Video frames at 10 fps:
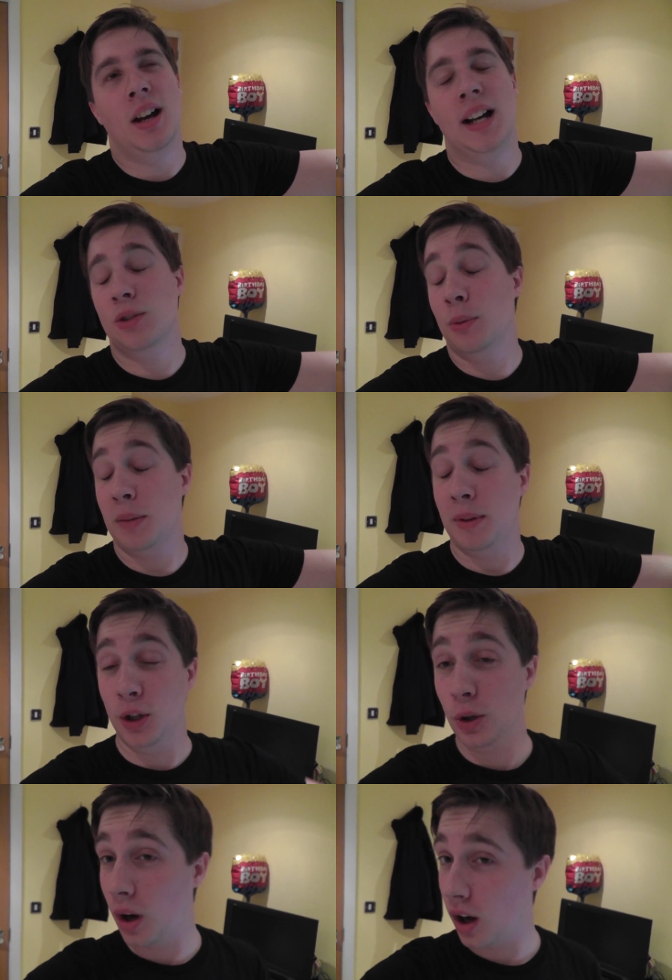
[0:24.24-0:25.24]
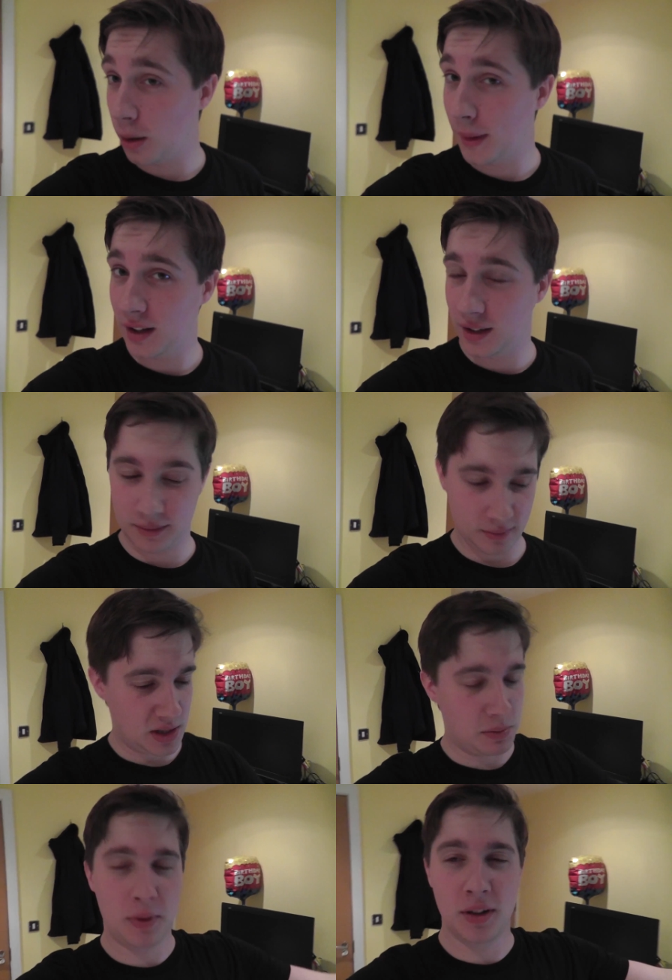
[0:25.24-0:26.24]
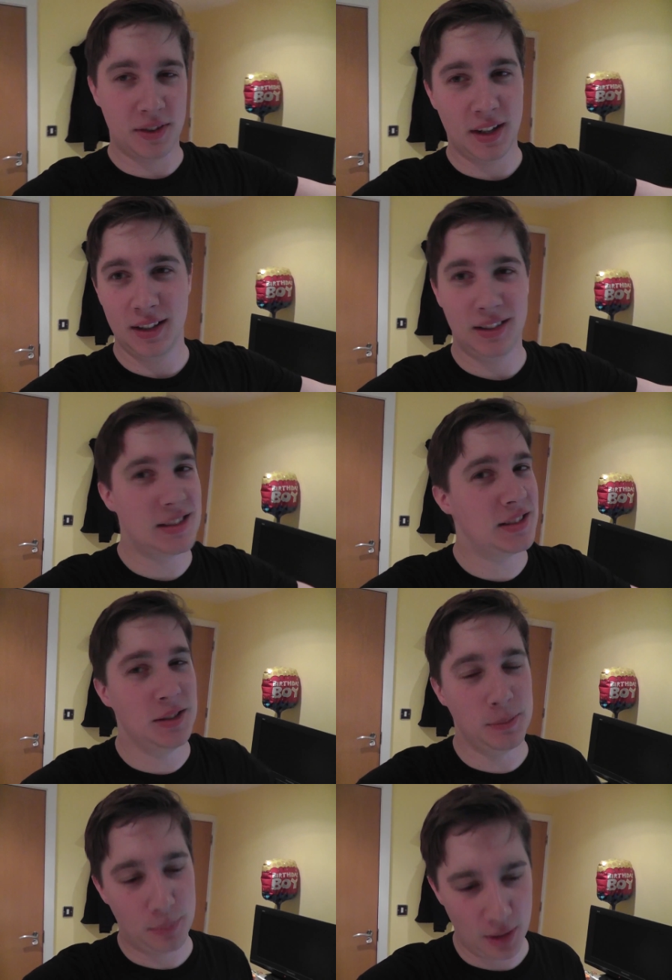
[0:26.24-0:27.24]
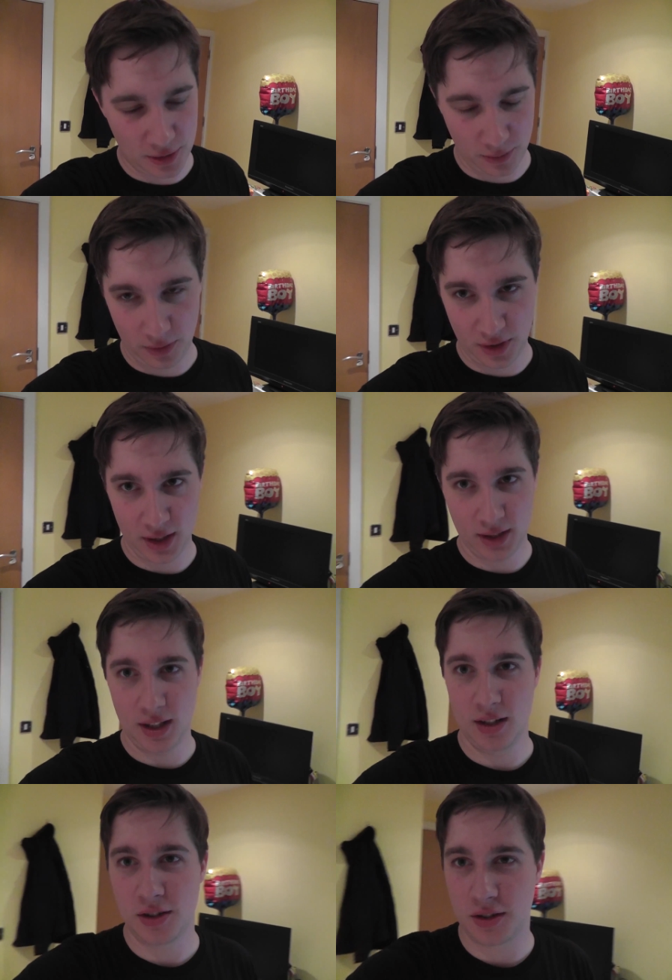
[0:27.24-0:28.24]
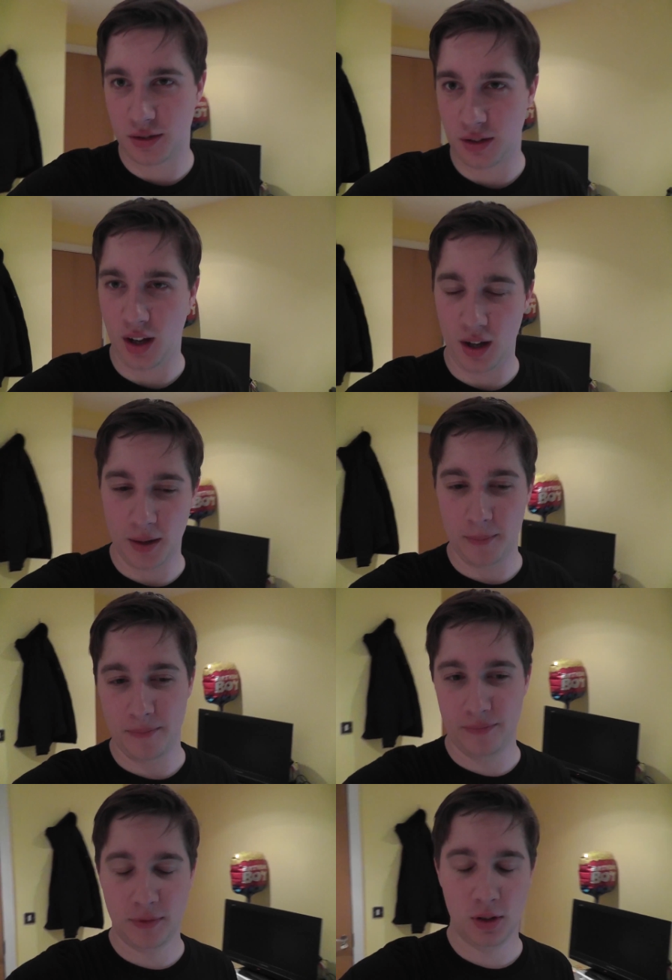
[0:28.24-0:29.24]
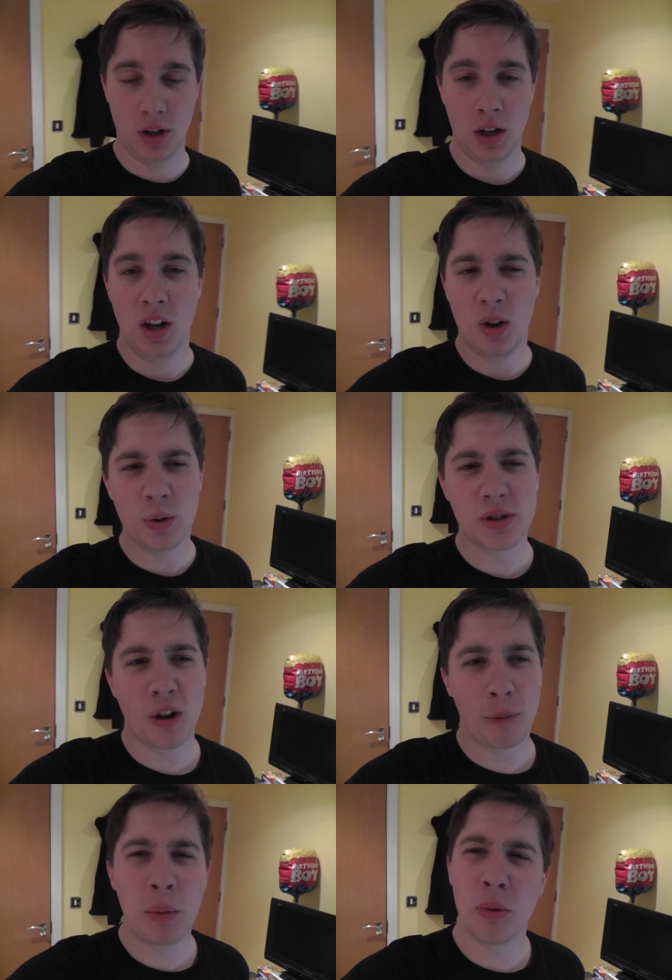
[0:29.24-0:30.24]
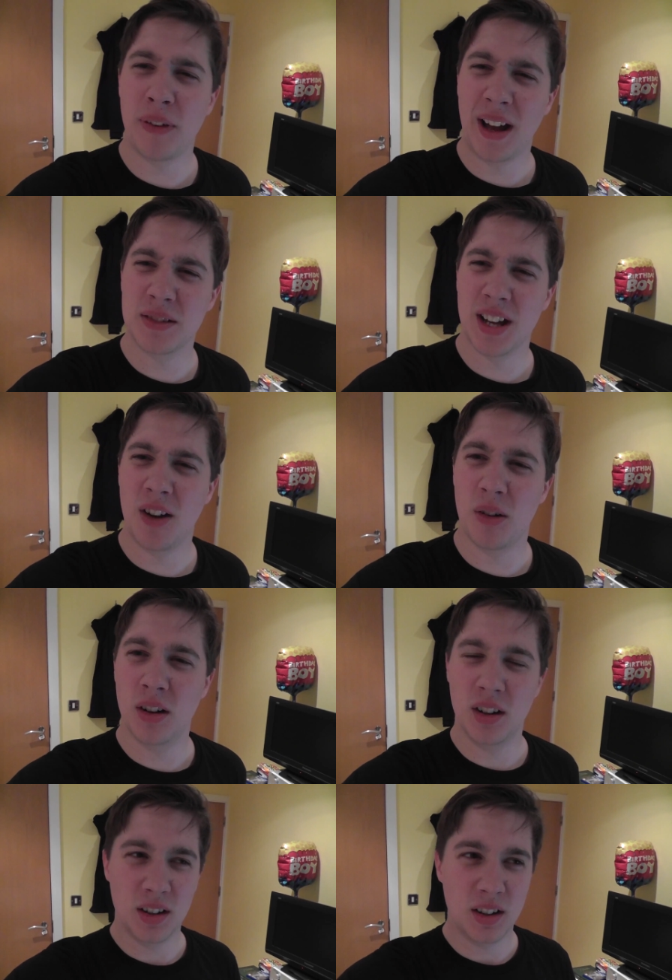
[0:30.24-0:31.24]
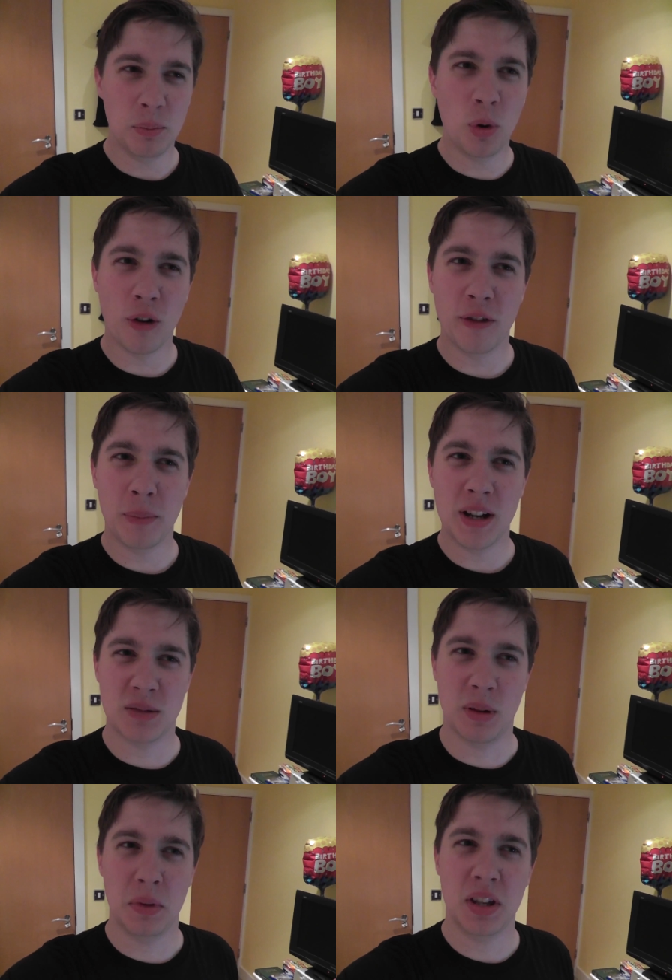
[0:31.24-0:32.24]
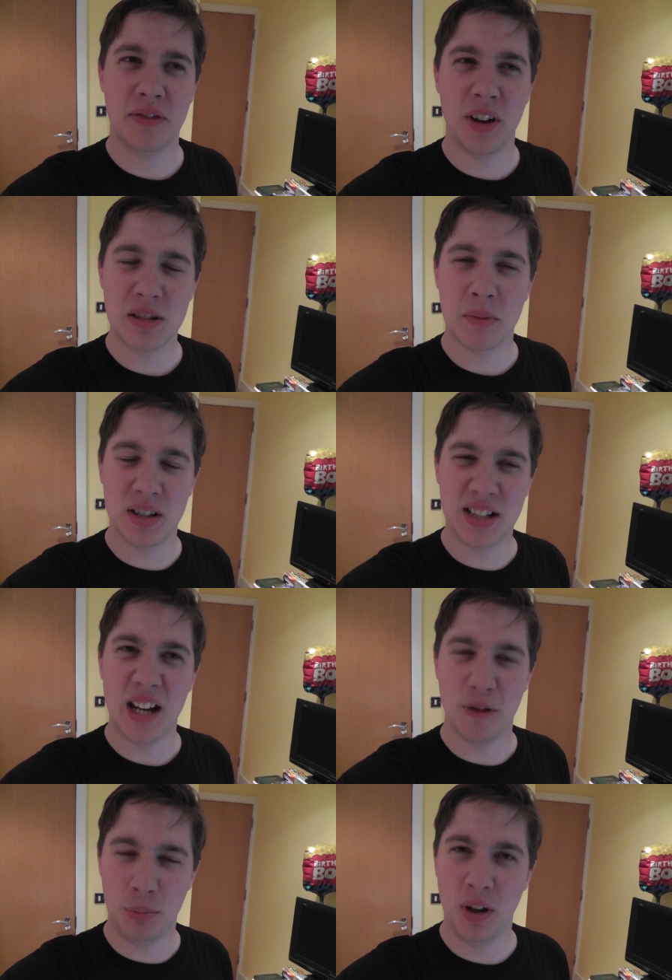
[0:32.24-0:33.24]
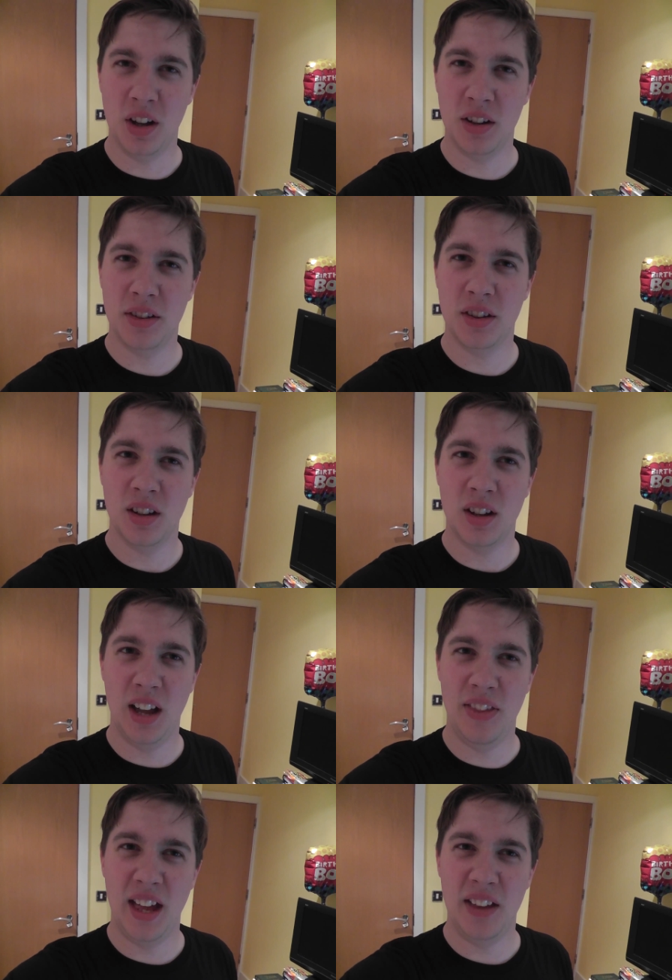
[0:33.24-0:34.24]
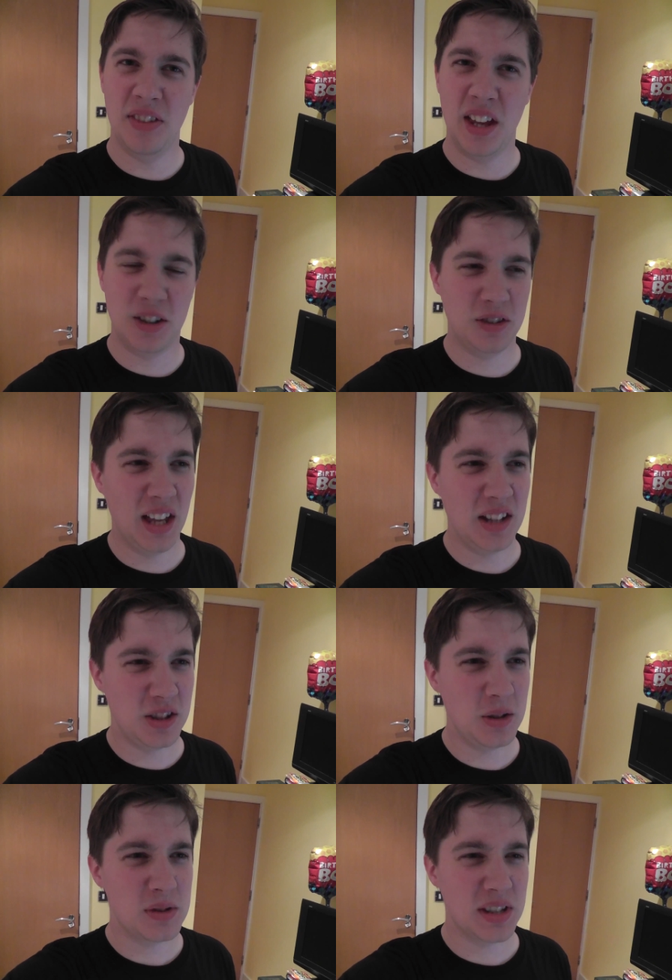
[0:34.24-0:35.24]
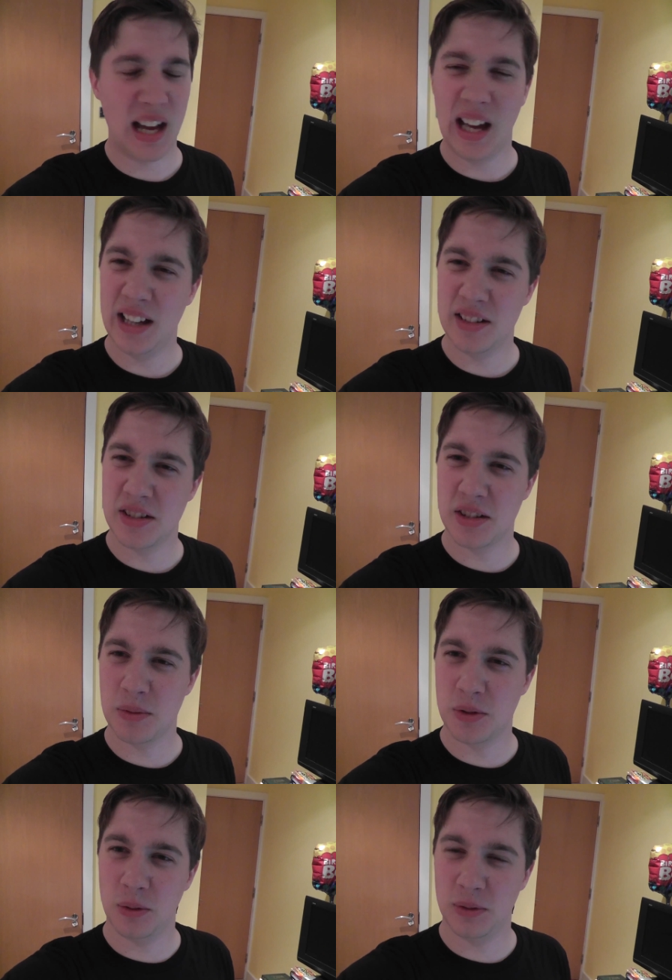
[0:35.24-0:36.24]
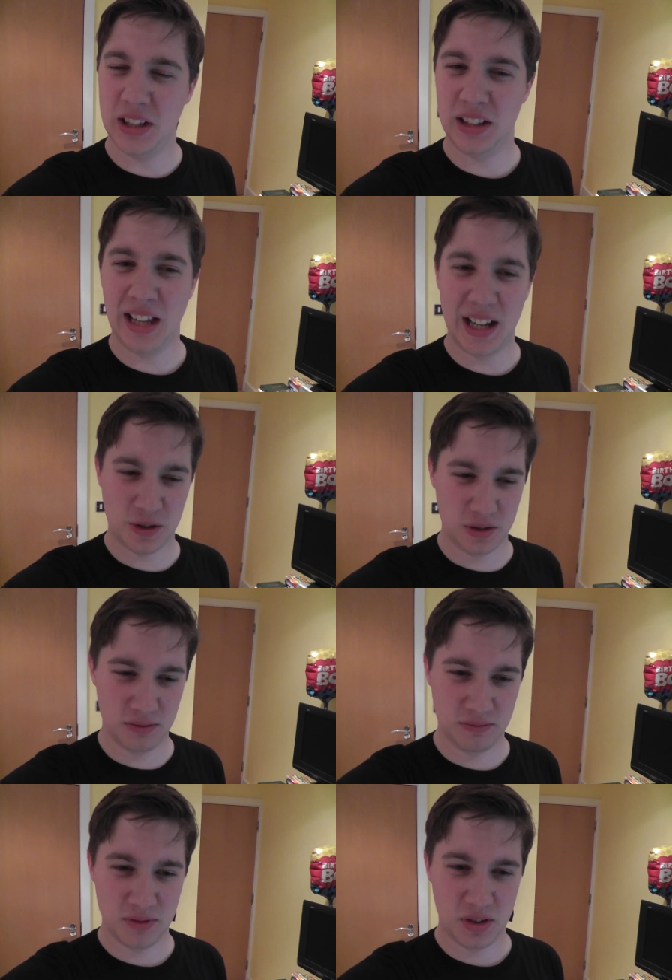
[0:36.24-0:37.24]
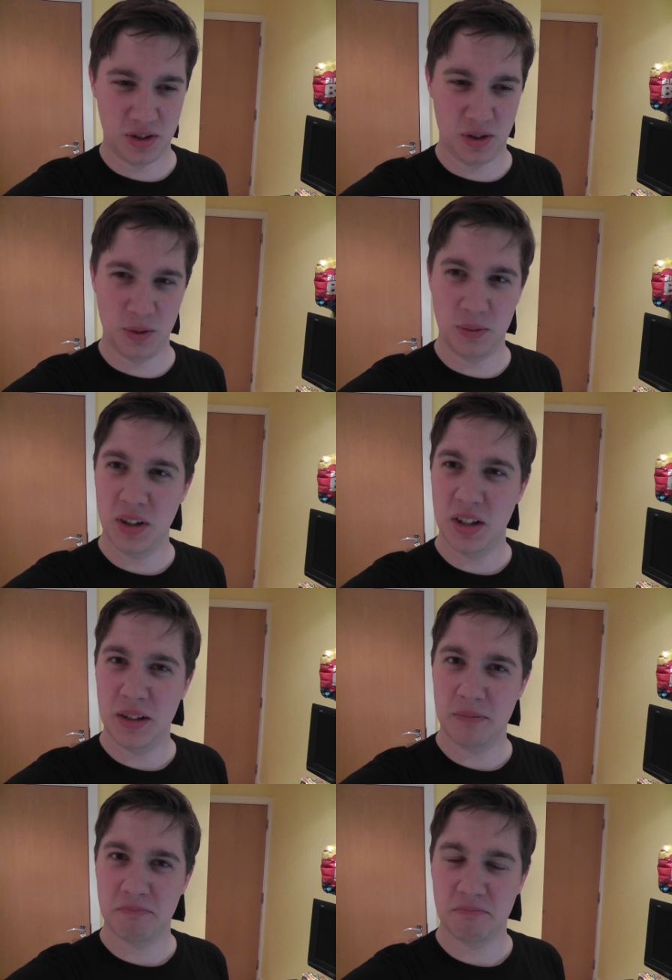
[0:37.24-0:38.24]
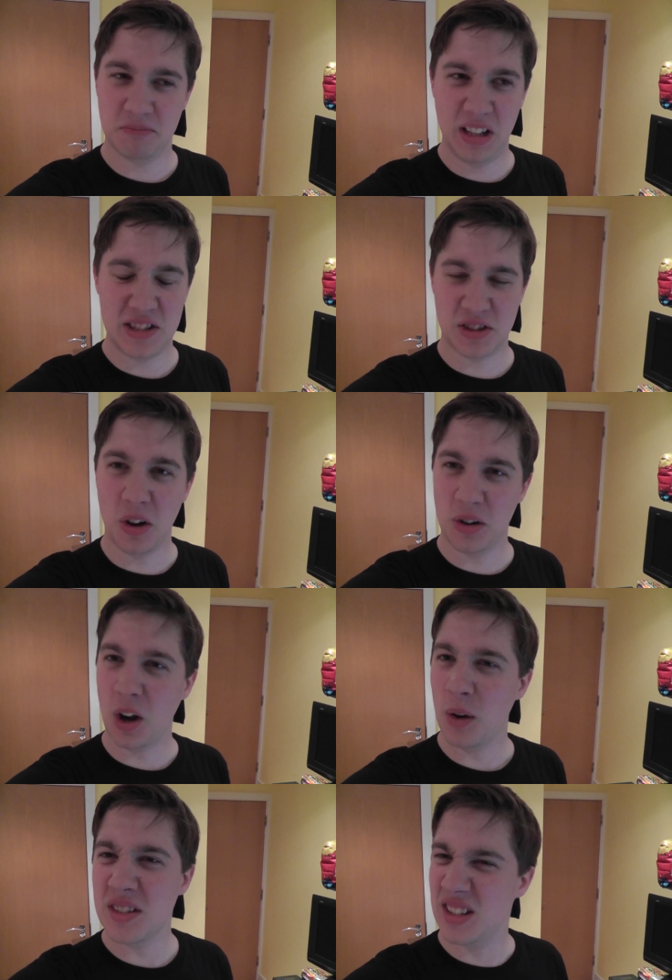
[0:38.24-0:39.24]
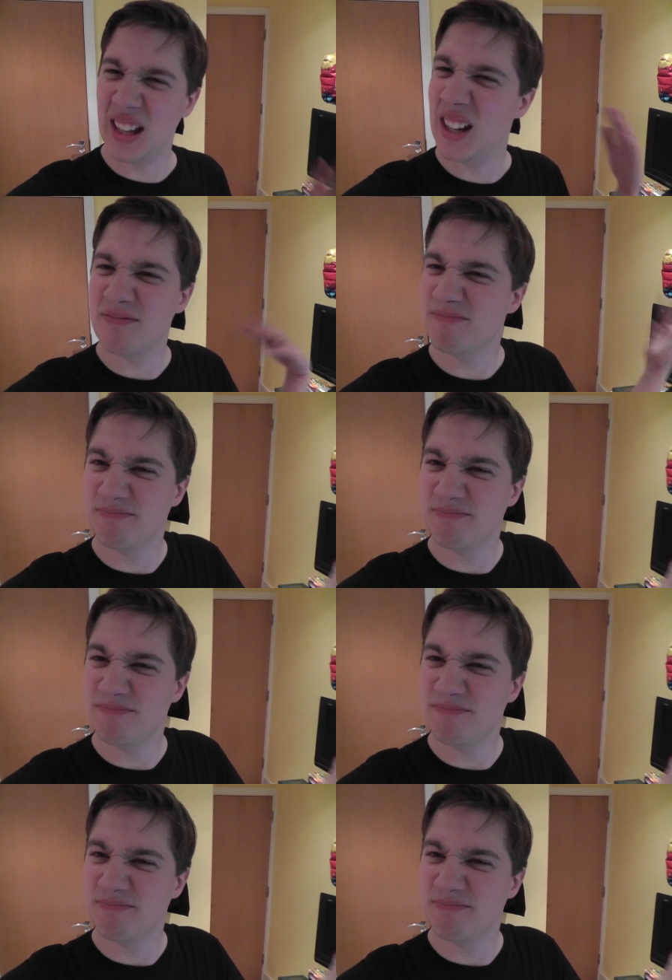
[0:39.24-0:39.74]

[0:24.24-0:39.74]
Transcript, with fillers: I don't want to be hoo-ha about it. It's my birthday. It's a personal thing. It's um, also if people found out more information about me, they could find out my date of birth, and then they could then use that as some sort of legal action. So let's not go into that.